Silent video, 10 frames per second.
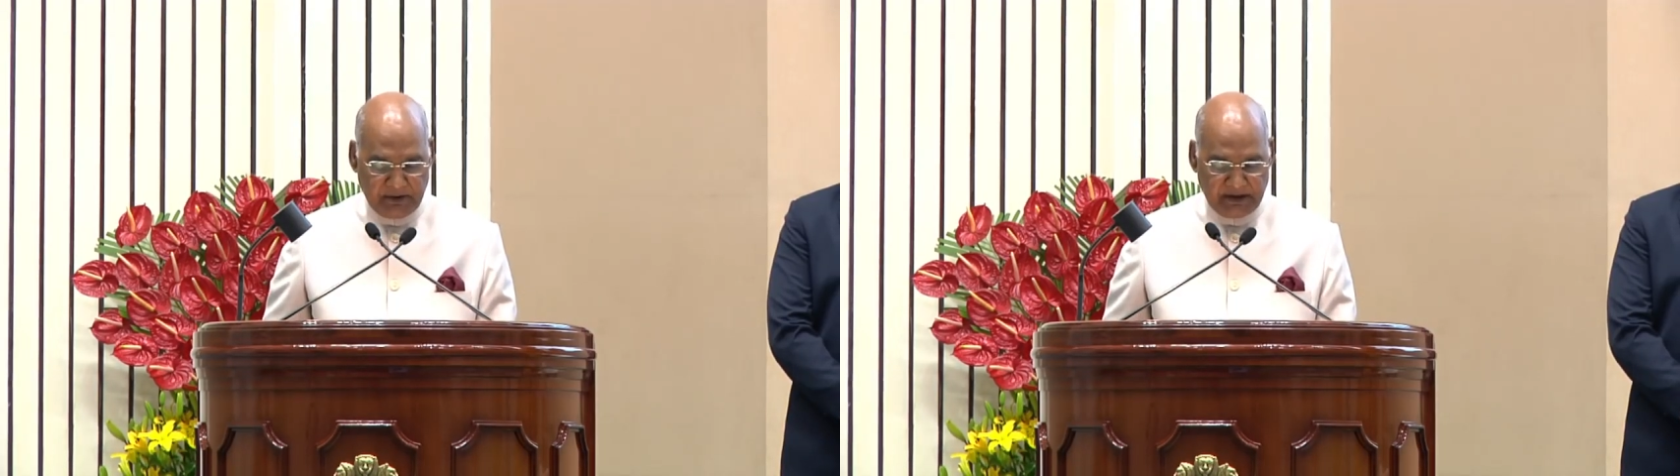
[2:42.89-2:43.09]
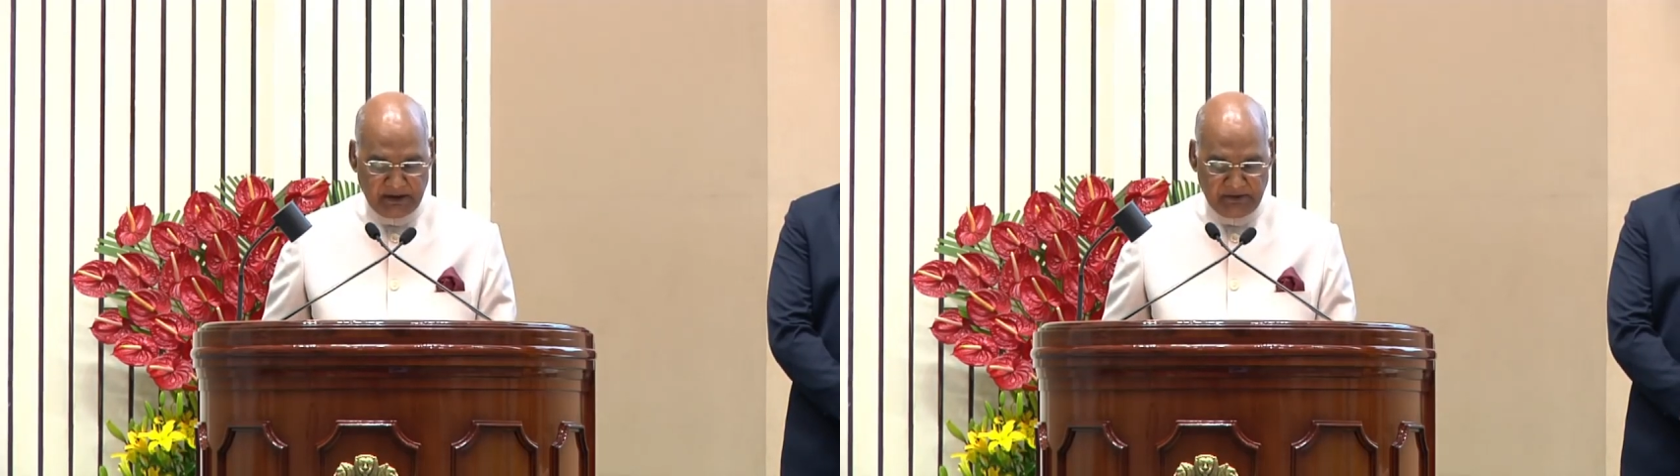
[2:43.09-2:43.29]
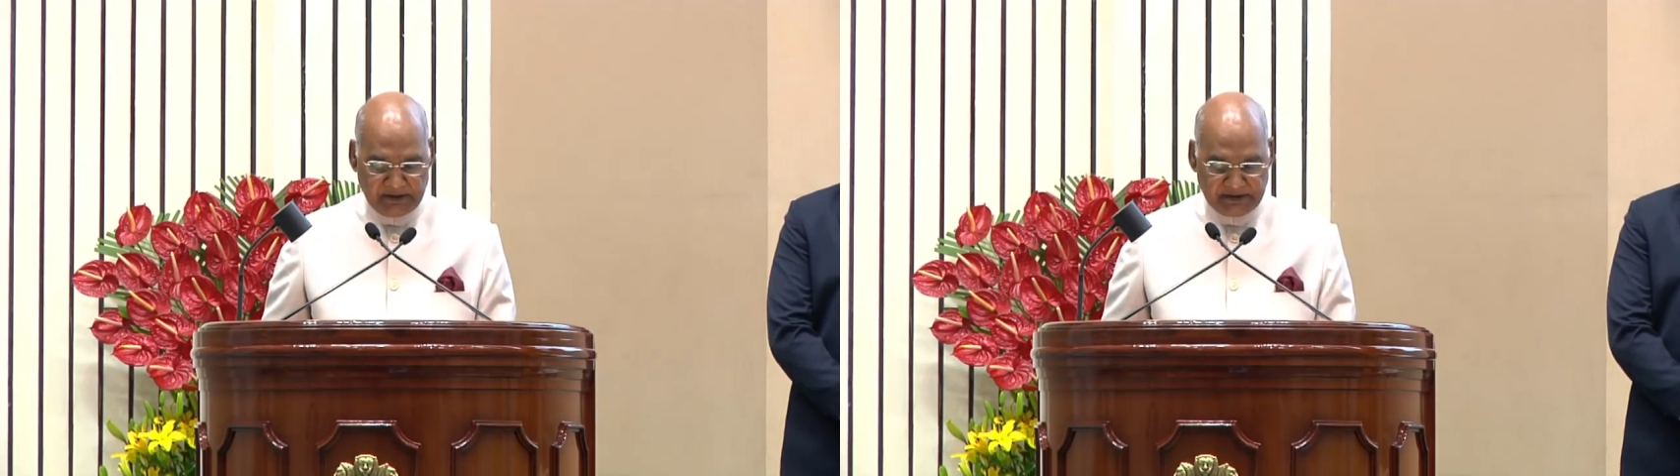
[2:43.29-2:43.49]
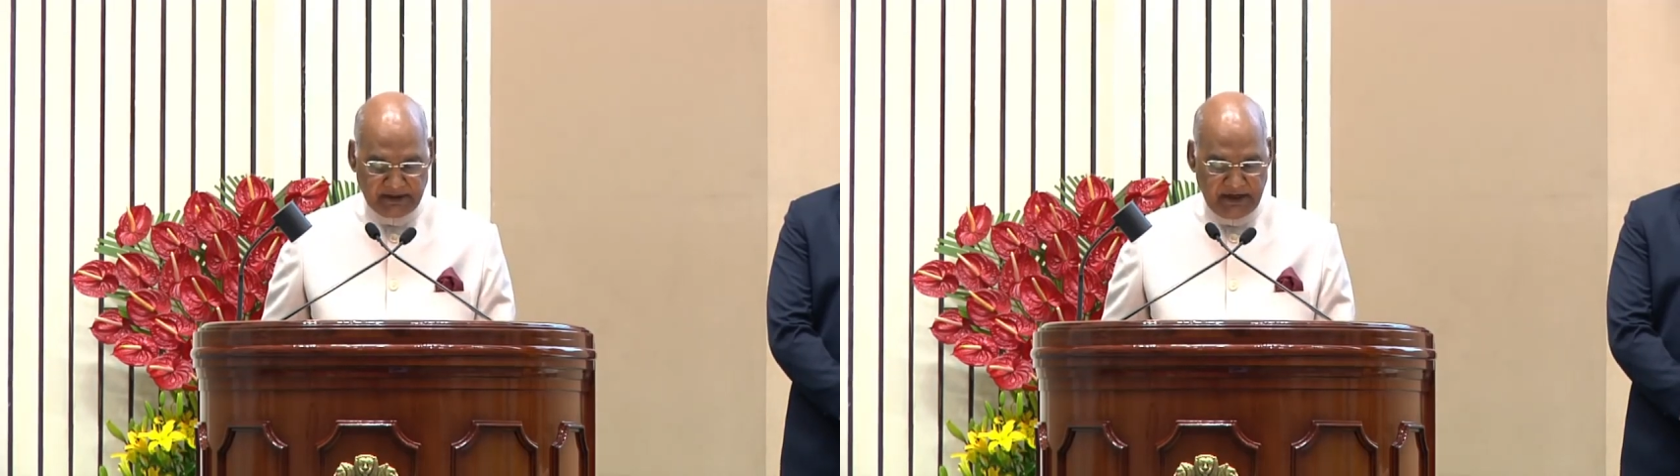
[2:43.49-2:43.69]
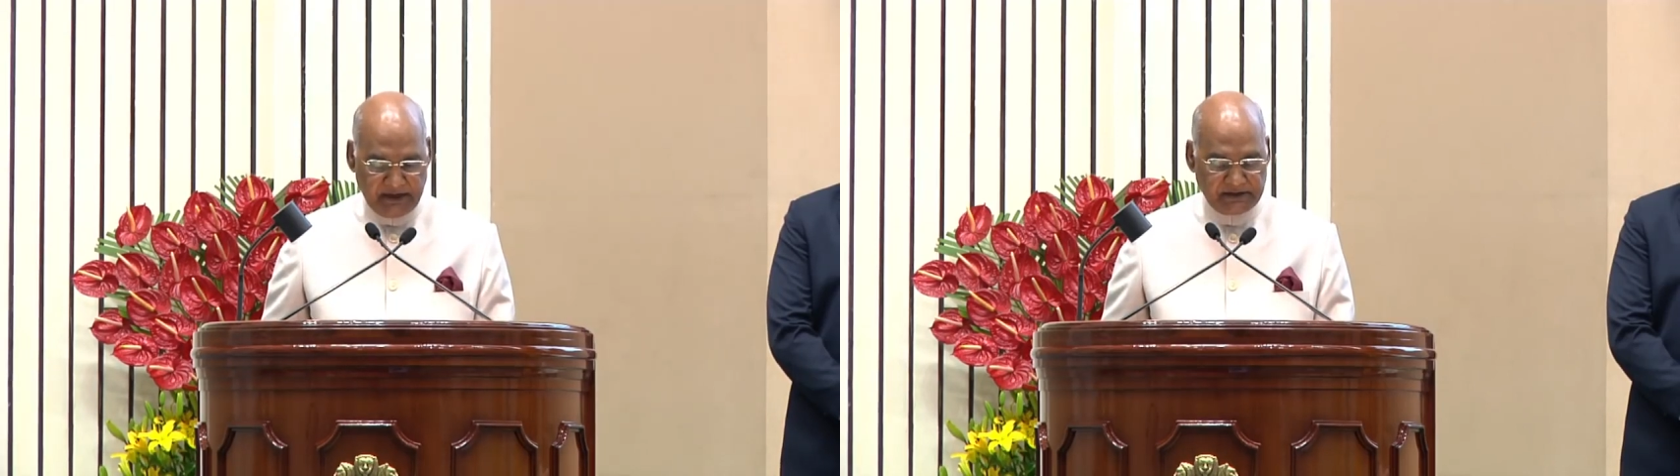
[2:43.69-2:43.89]
pilgrimage
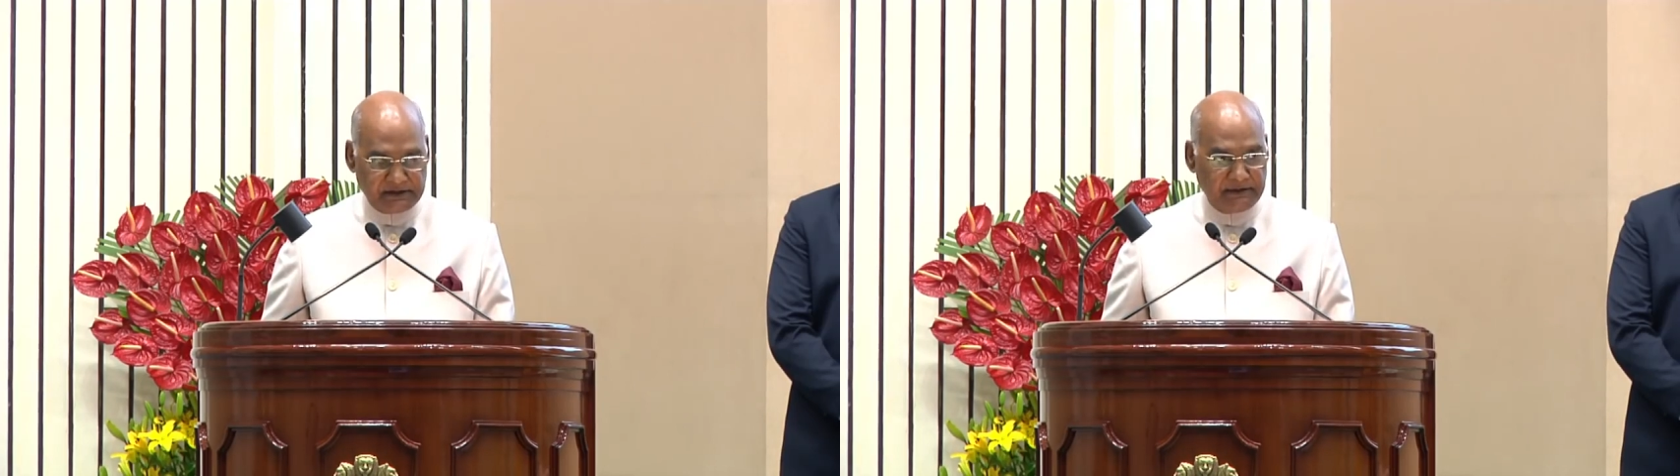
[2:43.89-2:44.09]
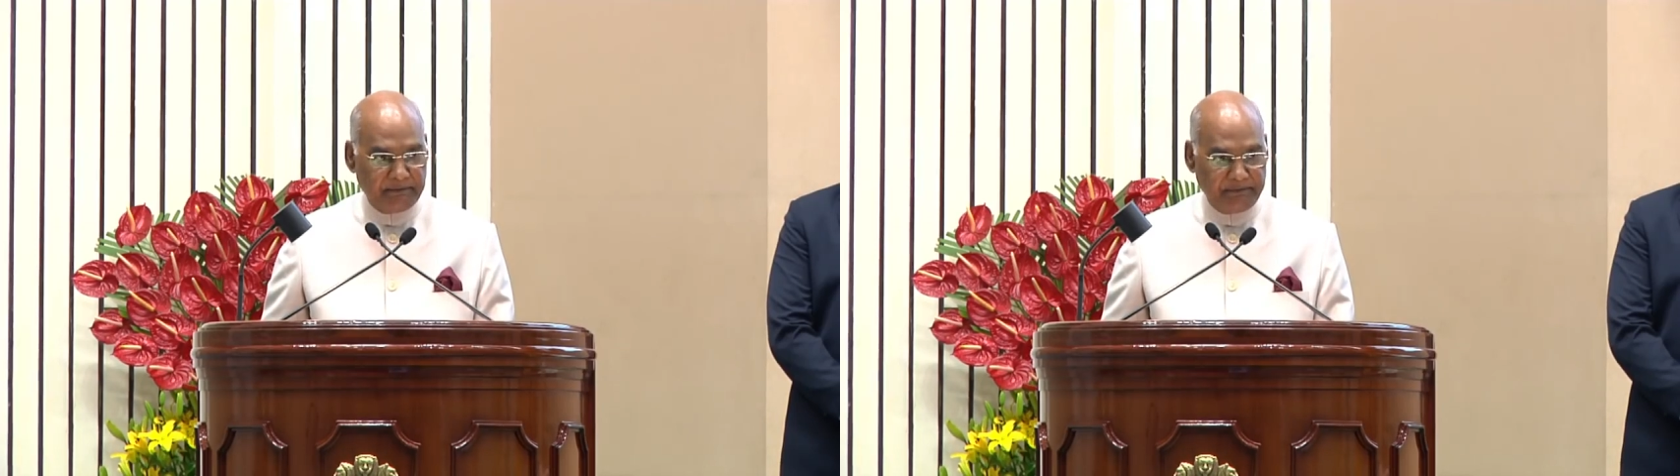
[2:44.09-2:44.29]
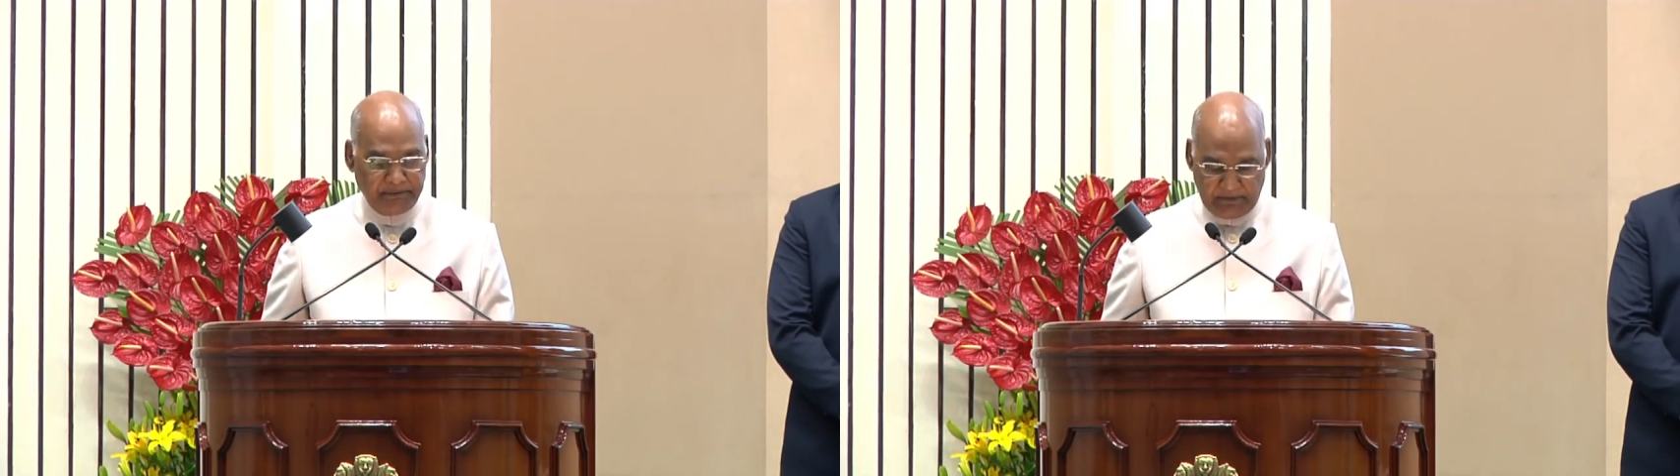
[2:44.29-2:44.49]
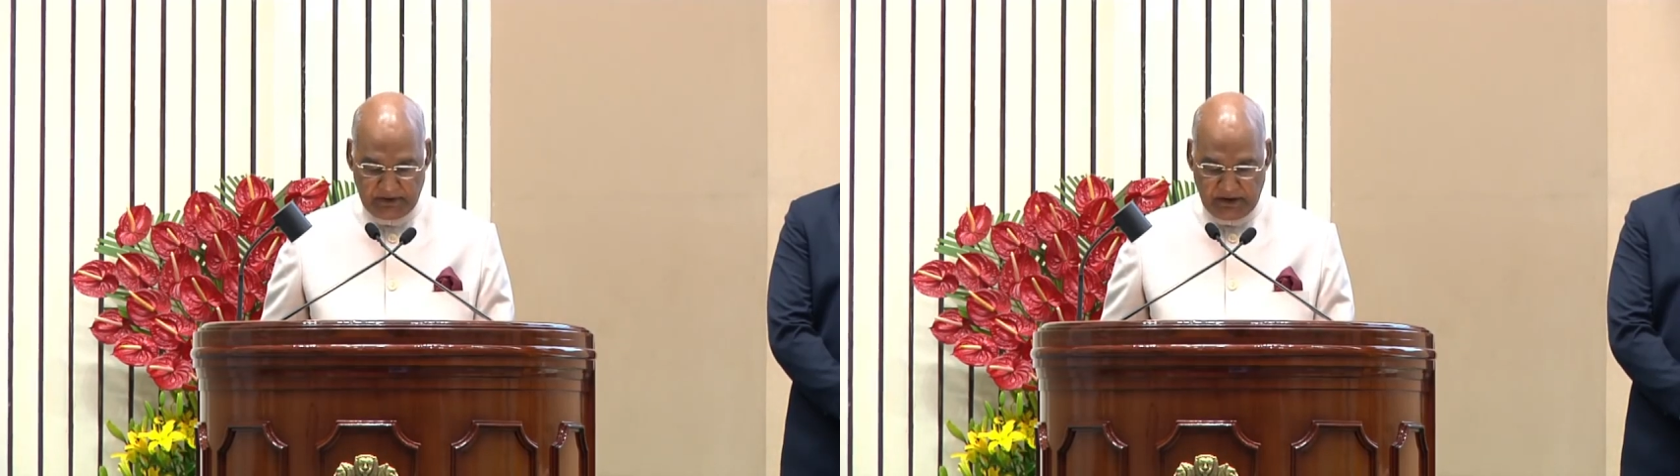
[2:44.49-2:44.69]
sites,